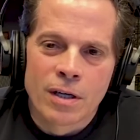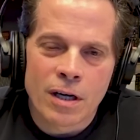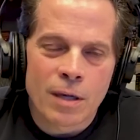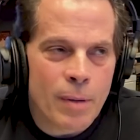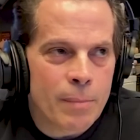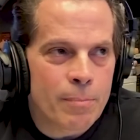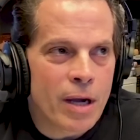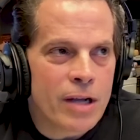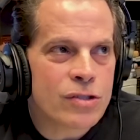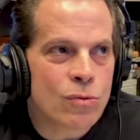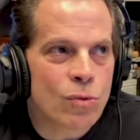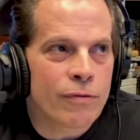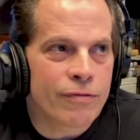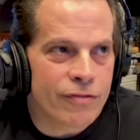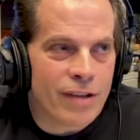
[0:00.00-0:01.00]
But Musk
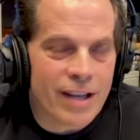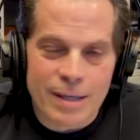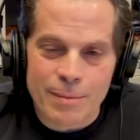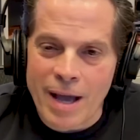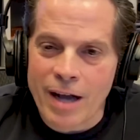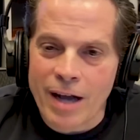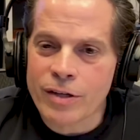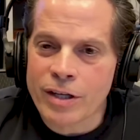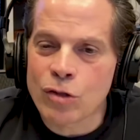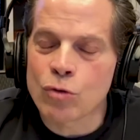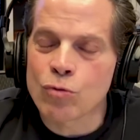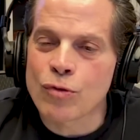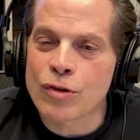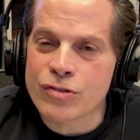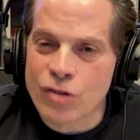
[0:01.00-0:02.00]
will flame out.
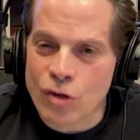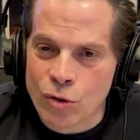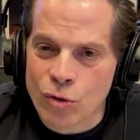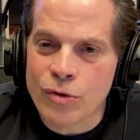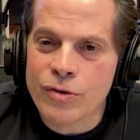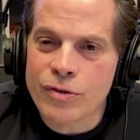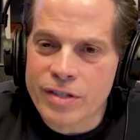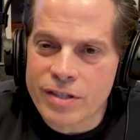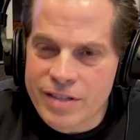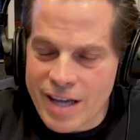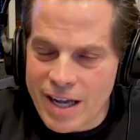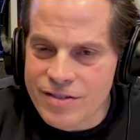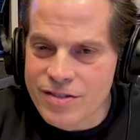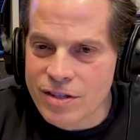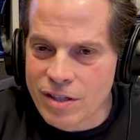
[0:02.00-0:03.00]
He'll return to
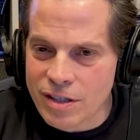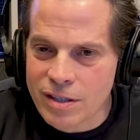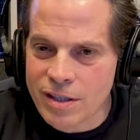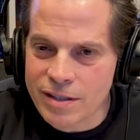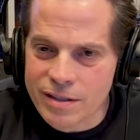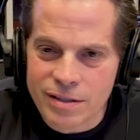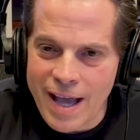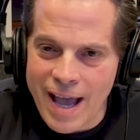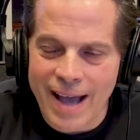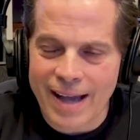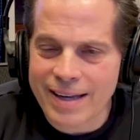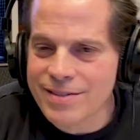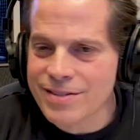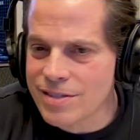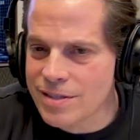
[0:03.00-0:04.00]
Tesla and
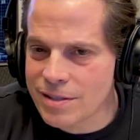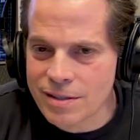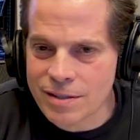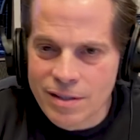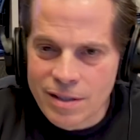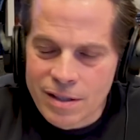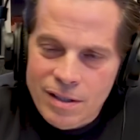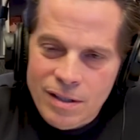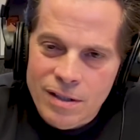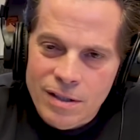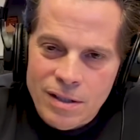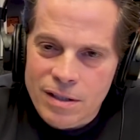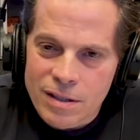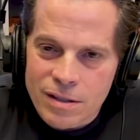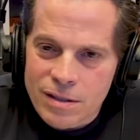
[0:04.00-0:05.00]
X and
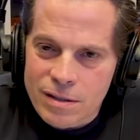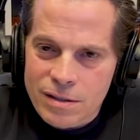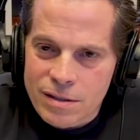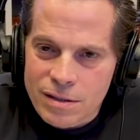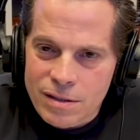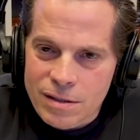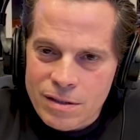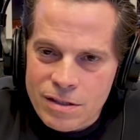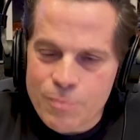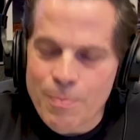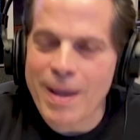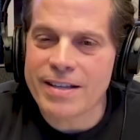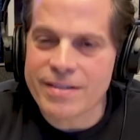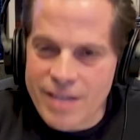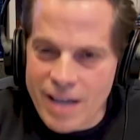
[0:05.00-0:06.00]

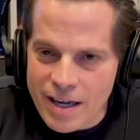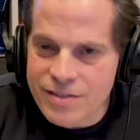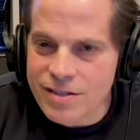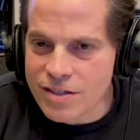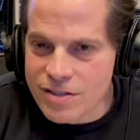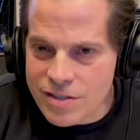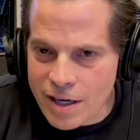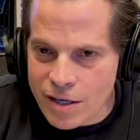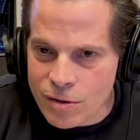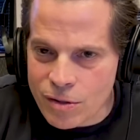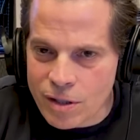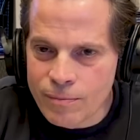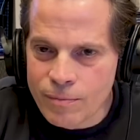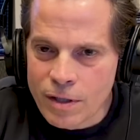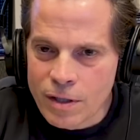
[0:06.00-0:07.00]
SpaceX, et
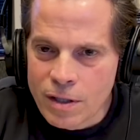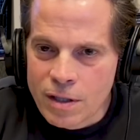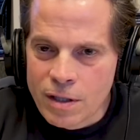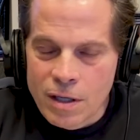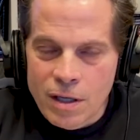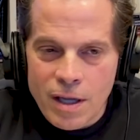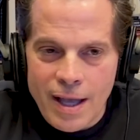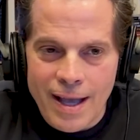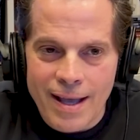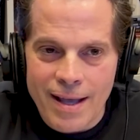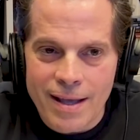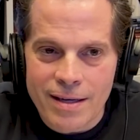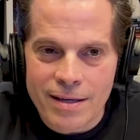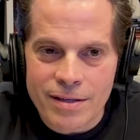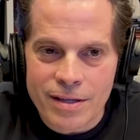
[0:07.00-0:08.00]
cetera.
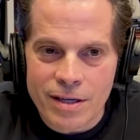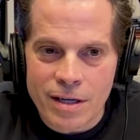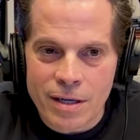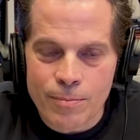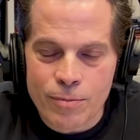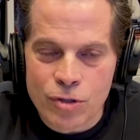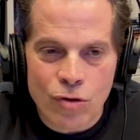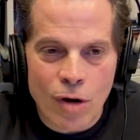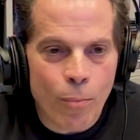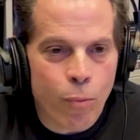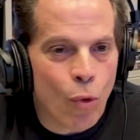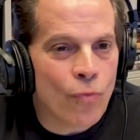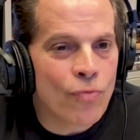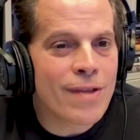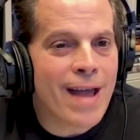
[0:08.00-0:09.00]
And Trump
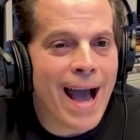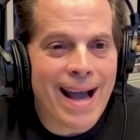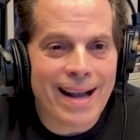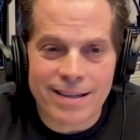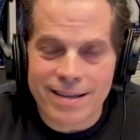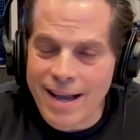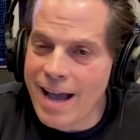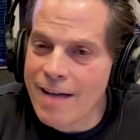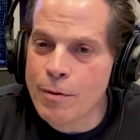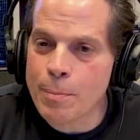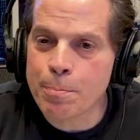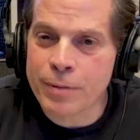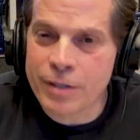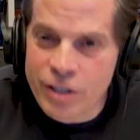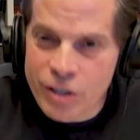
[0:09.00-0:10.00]
will not have a
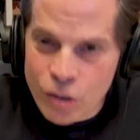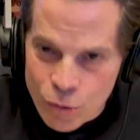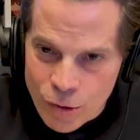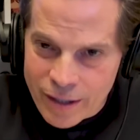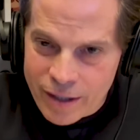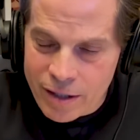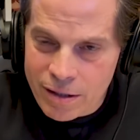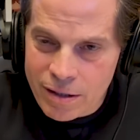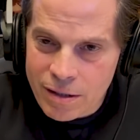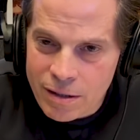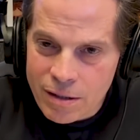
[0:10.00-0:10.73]
Pyrrhic